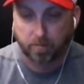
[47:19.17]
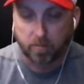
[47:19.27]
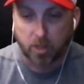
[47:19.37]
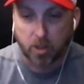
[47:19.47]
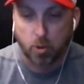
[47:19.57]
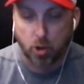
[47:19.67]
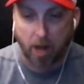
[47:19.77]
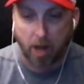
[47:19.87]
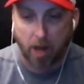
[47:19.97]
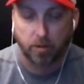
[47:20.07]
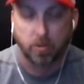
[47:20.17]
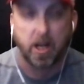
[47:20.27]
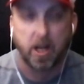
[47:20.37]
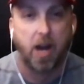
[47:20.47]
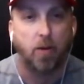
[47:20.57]
who was traveling through
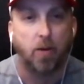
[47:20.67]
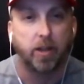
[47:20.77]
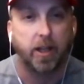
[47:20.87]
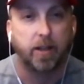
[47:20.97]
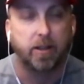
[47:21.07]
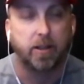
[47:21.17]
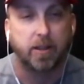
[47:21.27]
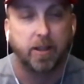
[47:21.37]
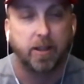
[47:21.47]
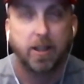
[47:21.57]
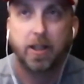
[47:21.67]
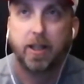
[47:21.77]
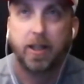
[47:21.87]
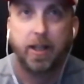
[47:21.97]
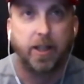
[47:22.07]
town,
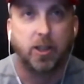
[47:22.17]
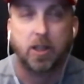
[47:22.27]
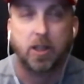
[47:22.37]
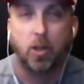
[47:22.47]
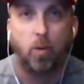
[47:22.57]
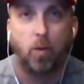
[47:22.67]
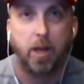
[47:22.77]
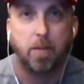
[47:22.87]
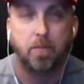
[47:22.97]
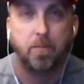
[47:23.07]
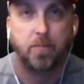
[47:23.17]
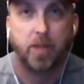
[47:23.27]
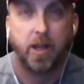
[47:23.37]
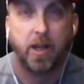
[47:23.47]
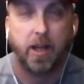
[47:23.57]
and just on the whim,
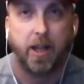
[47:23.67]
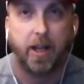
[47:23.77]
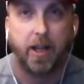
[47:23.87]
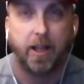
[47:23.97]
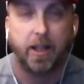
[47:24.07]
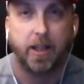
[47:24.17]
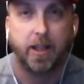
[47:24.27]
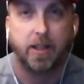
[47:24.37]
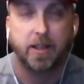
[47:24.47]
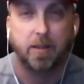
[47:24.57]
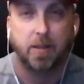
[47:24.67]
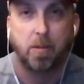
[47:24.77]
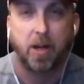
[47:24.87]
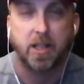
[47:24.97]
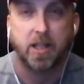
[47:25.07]
my
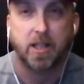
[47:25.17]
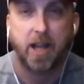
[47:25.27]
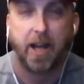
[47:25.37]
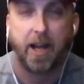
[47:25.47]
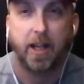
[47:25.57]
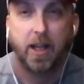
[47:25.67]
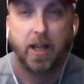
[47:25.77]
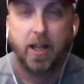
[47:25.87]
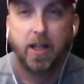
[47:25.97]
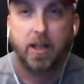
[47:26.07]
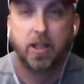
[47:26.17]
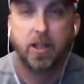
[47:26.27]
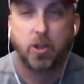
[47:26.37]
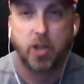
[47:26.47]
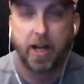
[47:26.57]
buddy says, hey, let's go
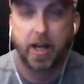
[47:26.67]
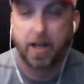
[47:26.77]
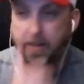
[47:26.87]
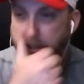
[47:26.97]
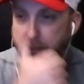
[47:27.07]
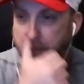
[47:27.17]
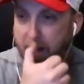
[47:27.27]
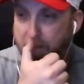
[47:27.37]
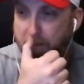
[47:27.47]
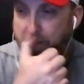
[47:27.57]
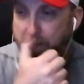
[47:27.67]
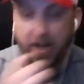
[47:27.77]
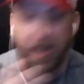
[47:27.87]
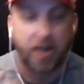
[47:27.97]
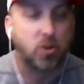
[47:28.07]
check out this band. They got an
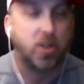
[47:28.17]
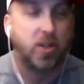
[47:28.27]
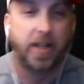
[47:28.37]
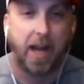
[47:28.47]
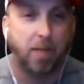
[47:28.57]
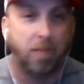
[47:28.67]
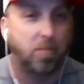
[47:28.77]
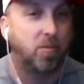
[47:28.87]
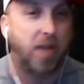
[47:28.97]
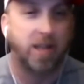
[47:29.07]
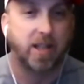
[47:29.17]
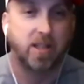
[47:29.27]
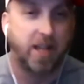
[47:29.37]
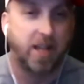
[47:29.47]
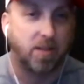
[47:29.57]
interesting name. That's
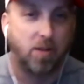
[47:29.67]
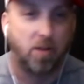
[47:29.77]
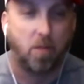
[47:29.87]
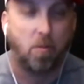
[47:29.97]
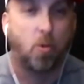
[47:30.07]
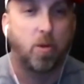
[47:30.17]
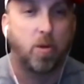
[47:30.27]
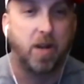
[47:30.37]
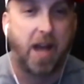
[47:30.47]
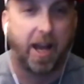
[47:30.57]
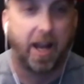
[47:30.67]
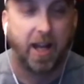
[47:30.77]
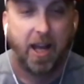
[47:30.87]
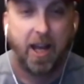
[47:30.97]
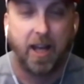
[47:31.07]
nothing more than that.
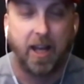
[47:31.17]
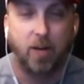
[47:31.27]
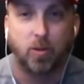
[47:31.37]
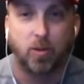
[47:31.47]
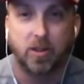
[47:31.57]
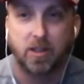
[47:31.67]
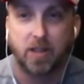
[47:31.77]
And it was